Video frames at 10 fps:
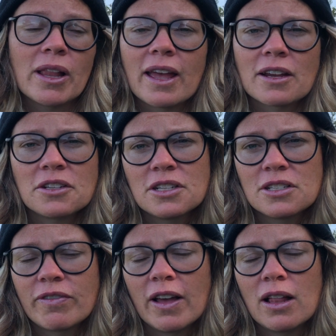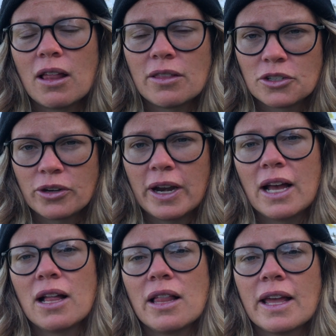I actually just fell on the
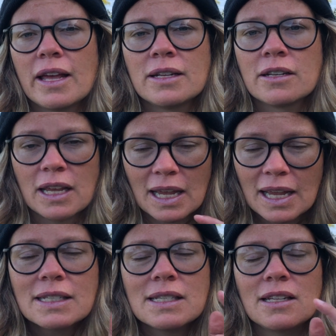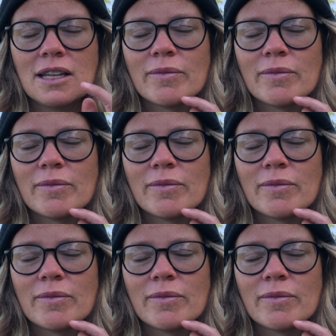trail and instantly,